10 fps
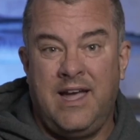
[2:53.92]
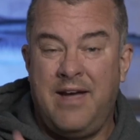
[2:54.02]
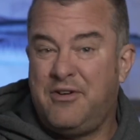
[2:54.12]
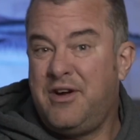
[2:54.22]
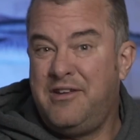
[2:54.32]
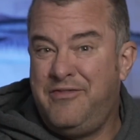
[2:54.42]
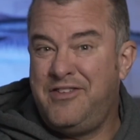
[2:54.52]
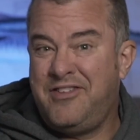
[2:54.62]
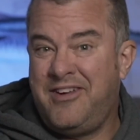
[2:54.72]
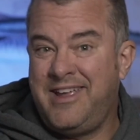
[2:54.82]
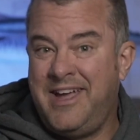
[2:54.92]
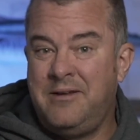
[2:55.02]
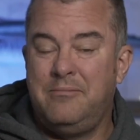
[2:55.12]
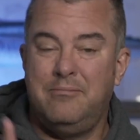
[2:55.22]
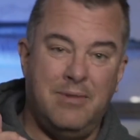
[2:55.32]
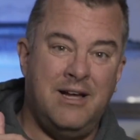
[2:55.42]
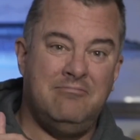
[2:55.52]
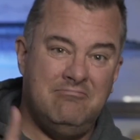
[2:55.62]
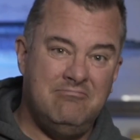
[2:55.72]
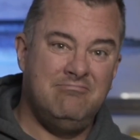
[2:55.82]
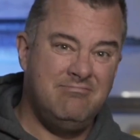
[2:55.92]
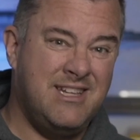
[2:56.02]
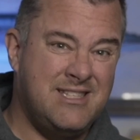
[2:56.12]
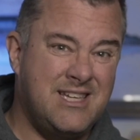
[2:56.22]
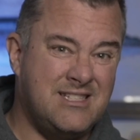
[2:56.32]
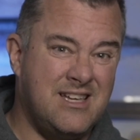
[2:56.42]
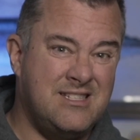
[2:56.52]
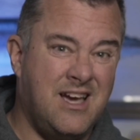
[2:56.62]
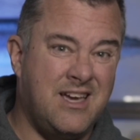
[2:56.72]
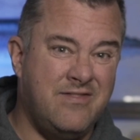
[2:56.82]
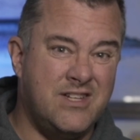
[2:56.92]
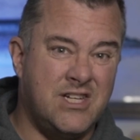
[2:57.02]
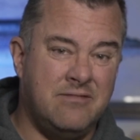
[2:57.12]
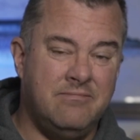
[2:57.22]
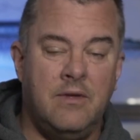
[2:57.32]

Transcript: Haven't caught any fish on it yet, but that's because I suck at fishing.